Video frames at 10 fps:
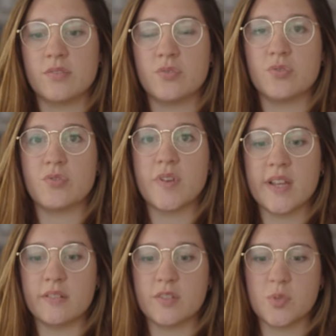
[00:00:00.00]
to
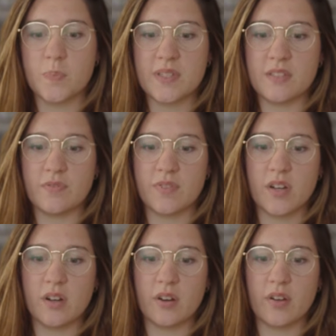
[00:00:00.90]
create a specific
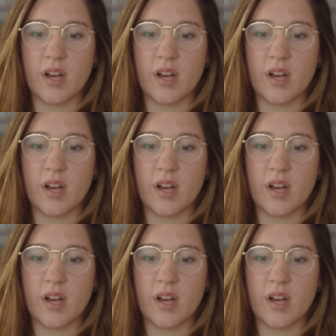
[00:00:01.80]
color